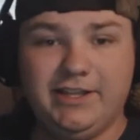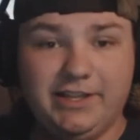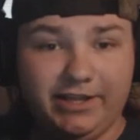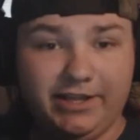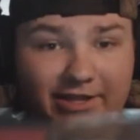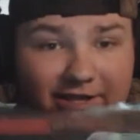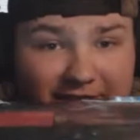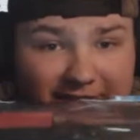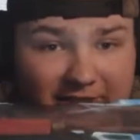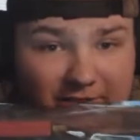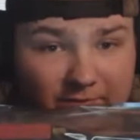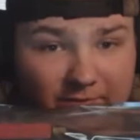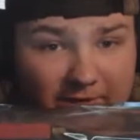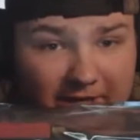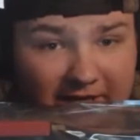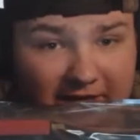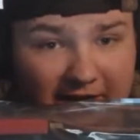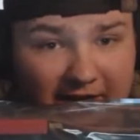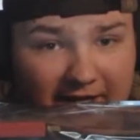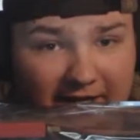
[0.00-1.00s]
This is what
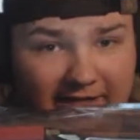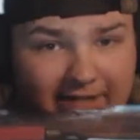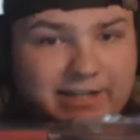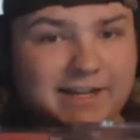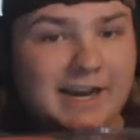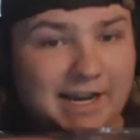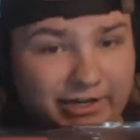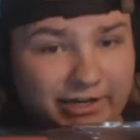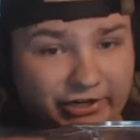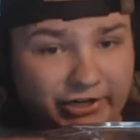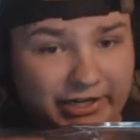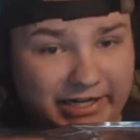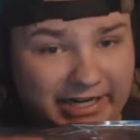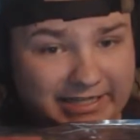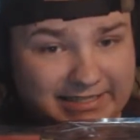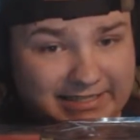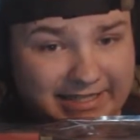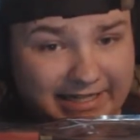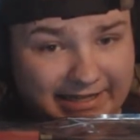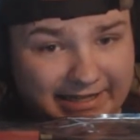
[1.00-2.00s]
I got. I know you
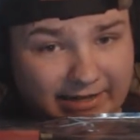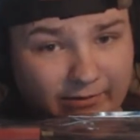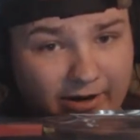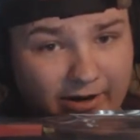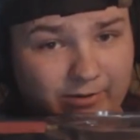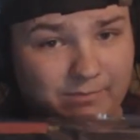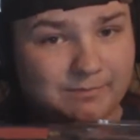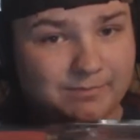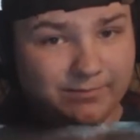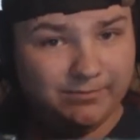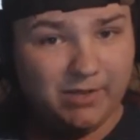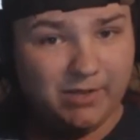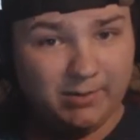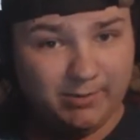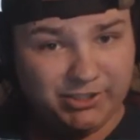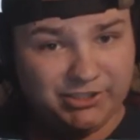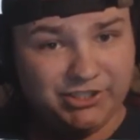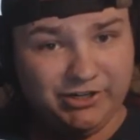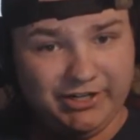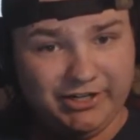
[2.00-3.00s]
can't see it that well, but I'm going
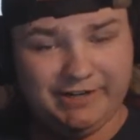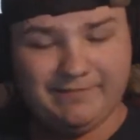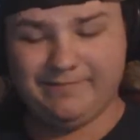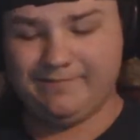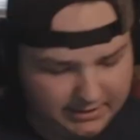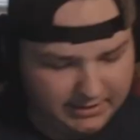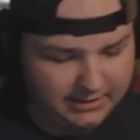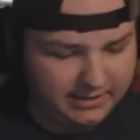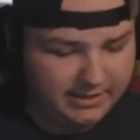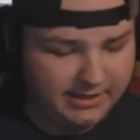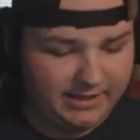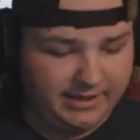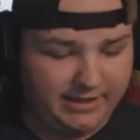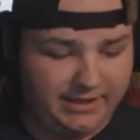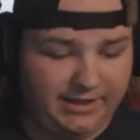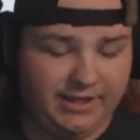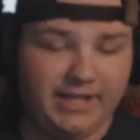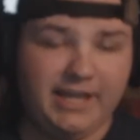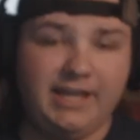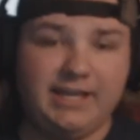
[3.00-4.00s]
to show you.
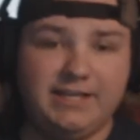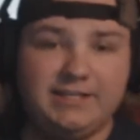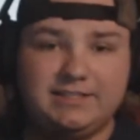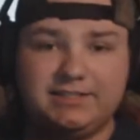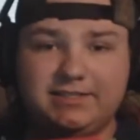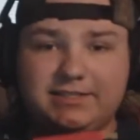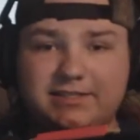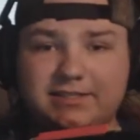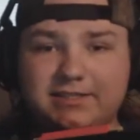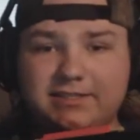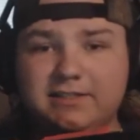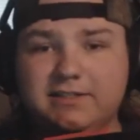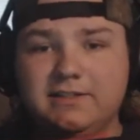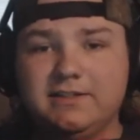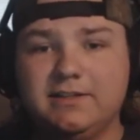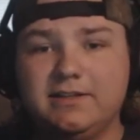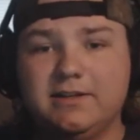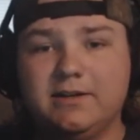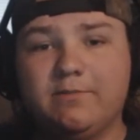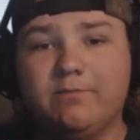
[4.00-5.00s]
This
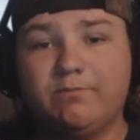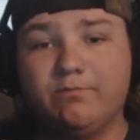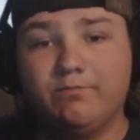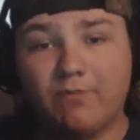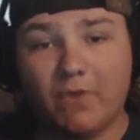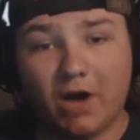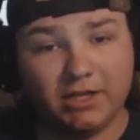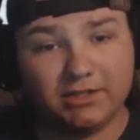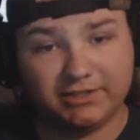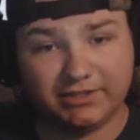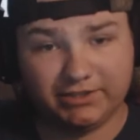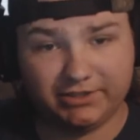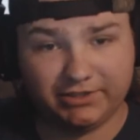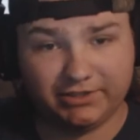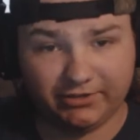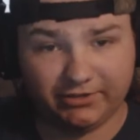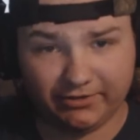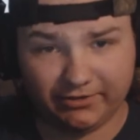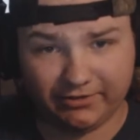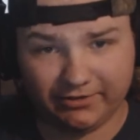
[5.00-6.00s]

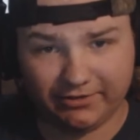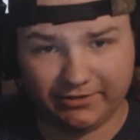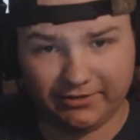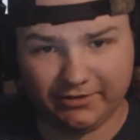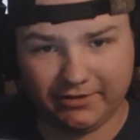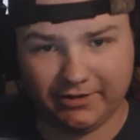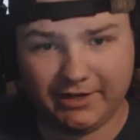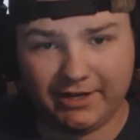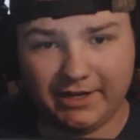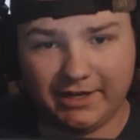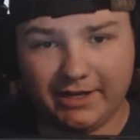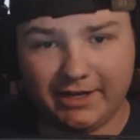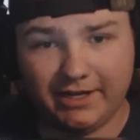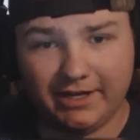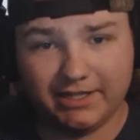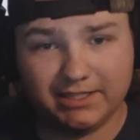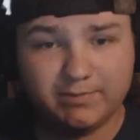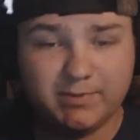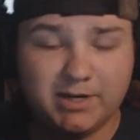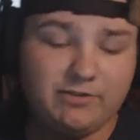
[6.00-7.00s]
monster
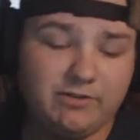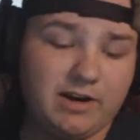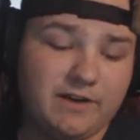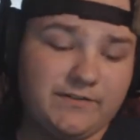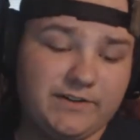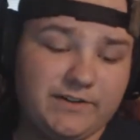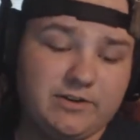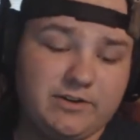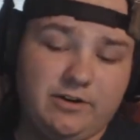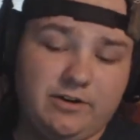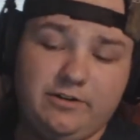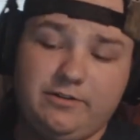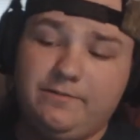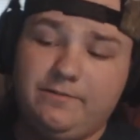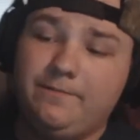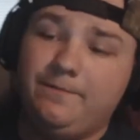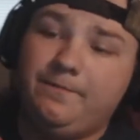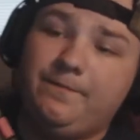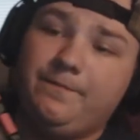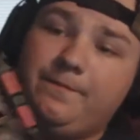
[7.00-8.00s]
is my graphics card.
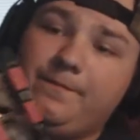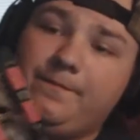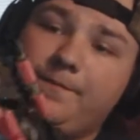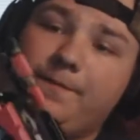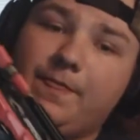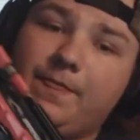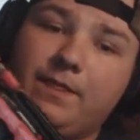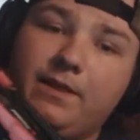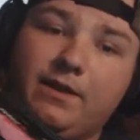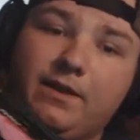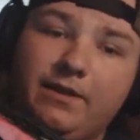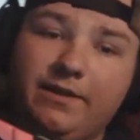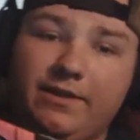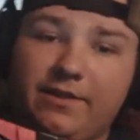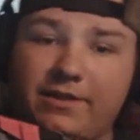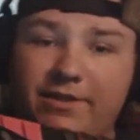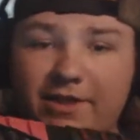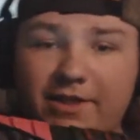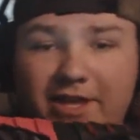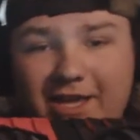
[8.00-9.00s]

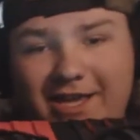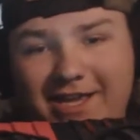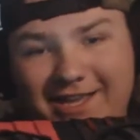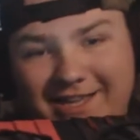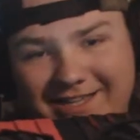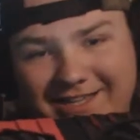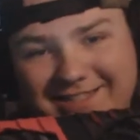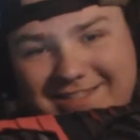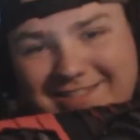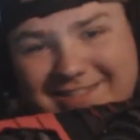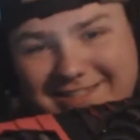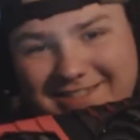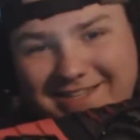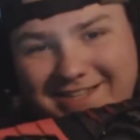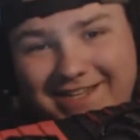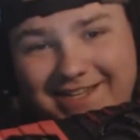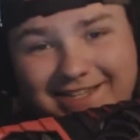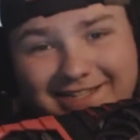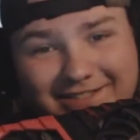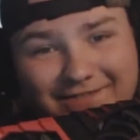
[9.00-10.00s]
This
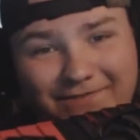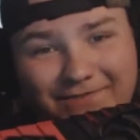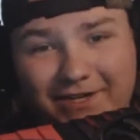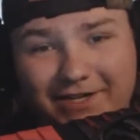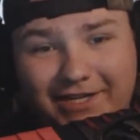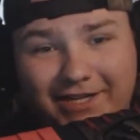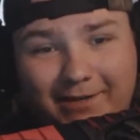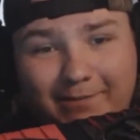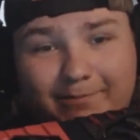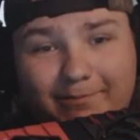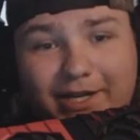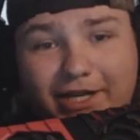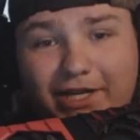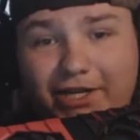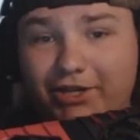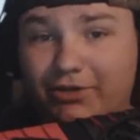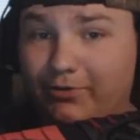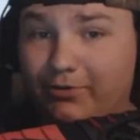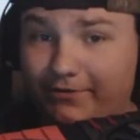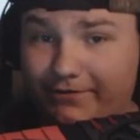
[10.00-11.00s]
is fucking
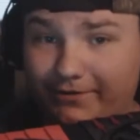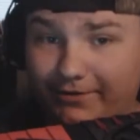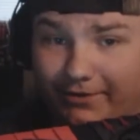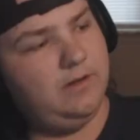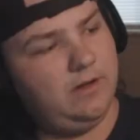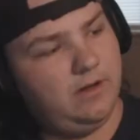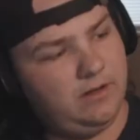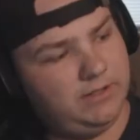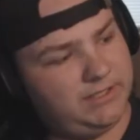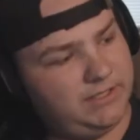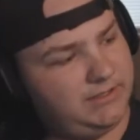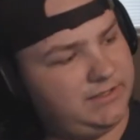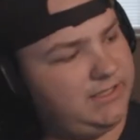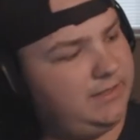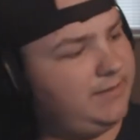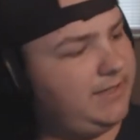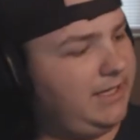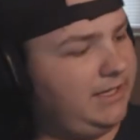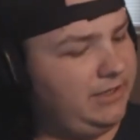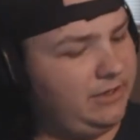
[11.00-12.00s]
beautiful. Also,
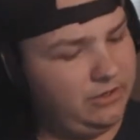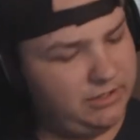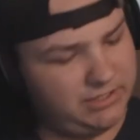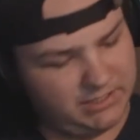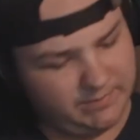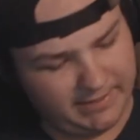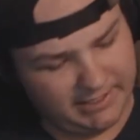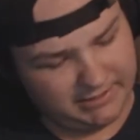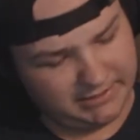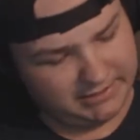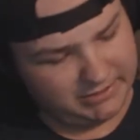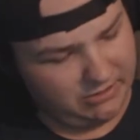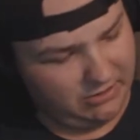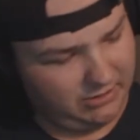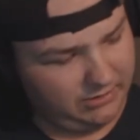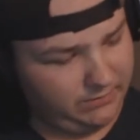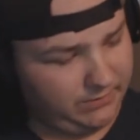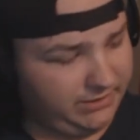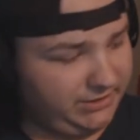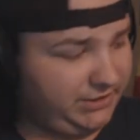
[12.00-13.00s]
something I noticed about this
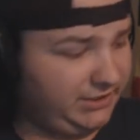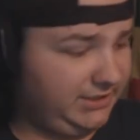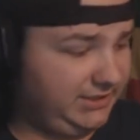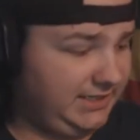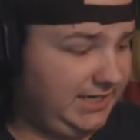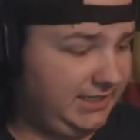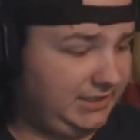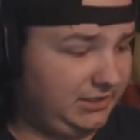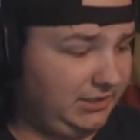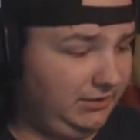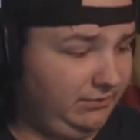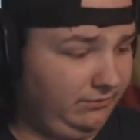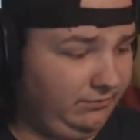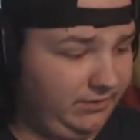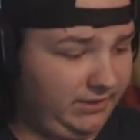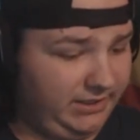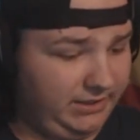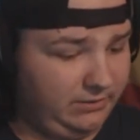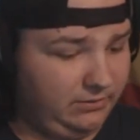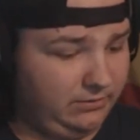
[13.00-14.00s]
card, which is actually a
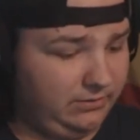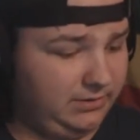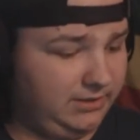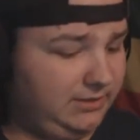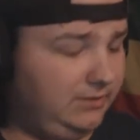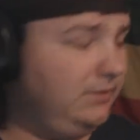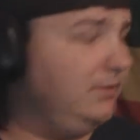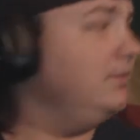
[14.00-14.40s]
really cool little